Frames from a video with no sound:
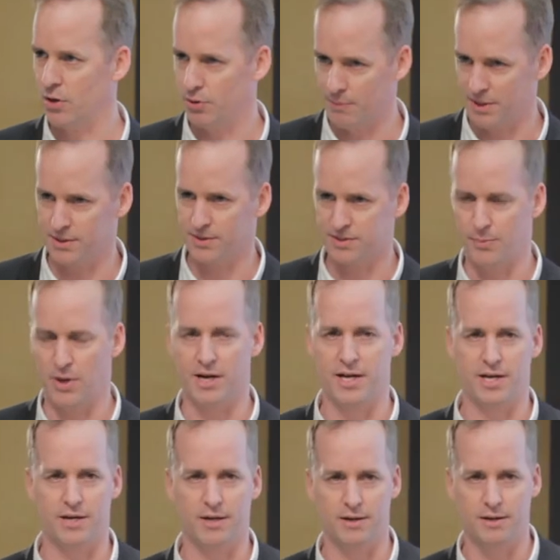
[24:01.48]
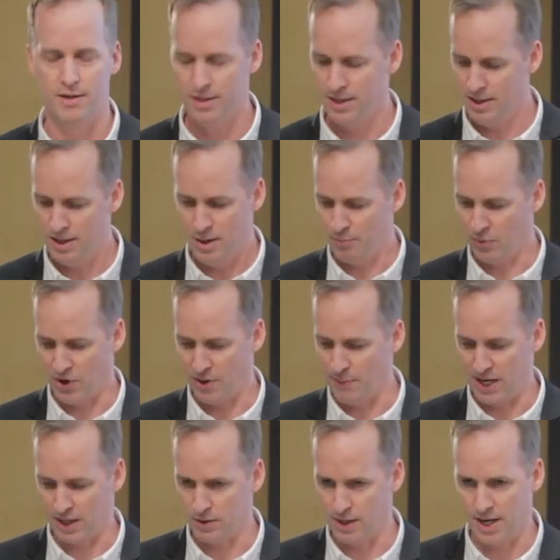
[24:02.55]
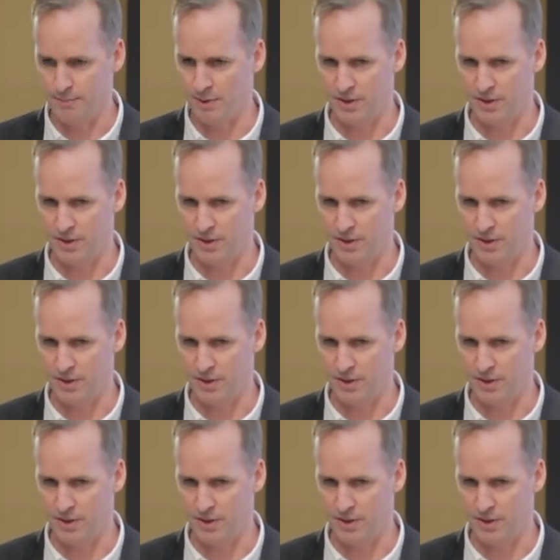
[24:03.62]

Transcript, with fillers: owed me this money and put in my claim.